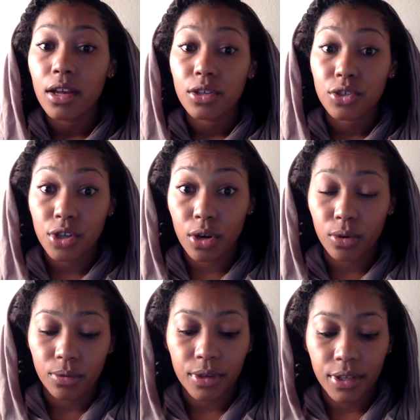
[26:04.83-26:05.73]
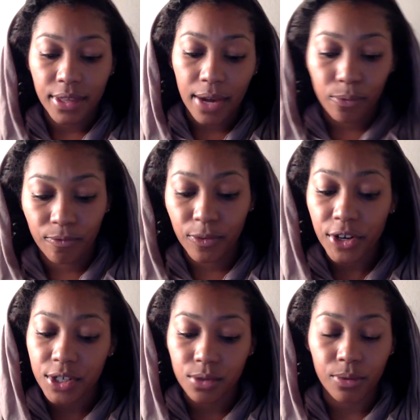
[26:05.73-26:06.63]
So, that
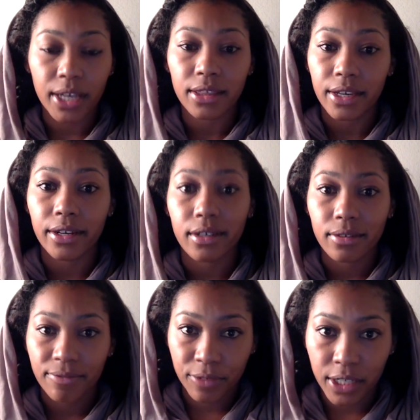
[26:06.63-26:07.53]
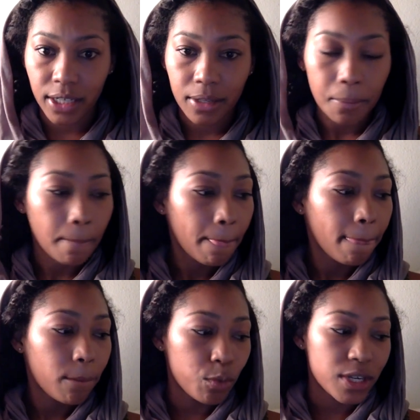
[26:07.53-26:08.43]
verse right there, flee.
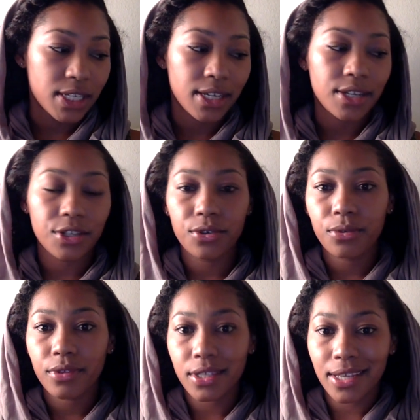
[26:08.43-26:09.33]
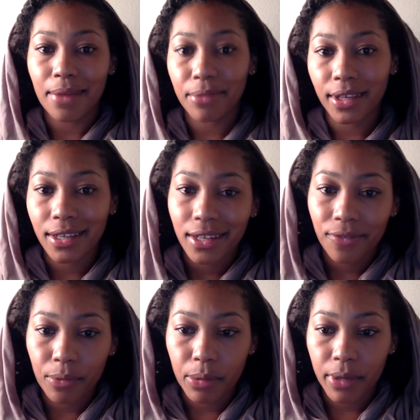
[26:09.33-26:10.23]
What is he going to do? The same thing he did
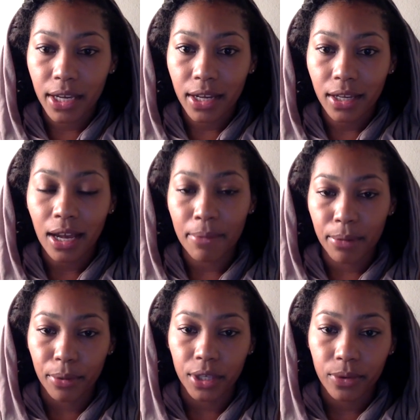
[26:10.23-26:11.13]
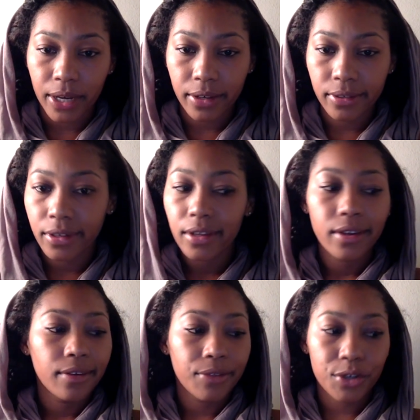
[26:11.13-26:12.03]
from the beginning. I'm going to bring you out.
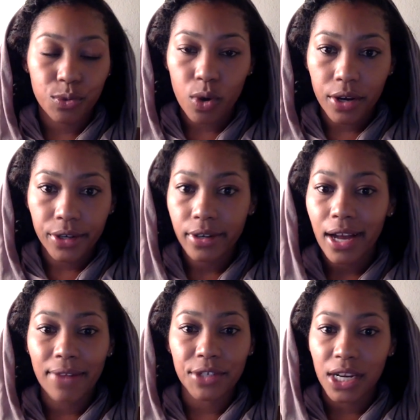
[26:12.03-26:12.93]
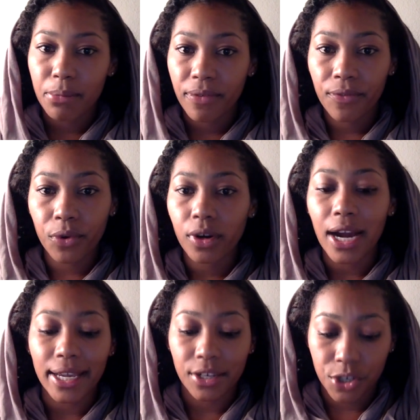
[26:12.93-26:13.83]
There's water. I've done it before.
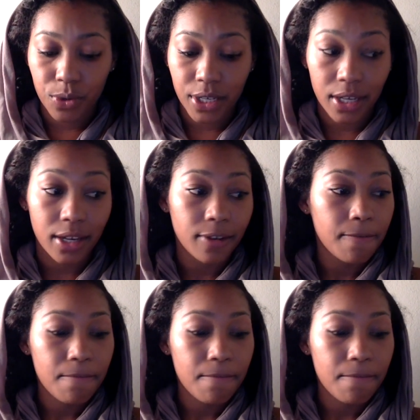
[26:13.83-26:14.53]
I can do it again.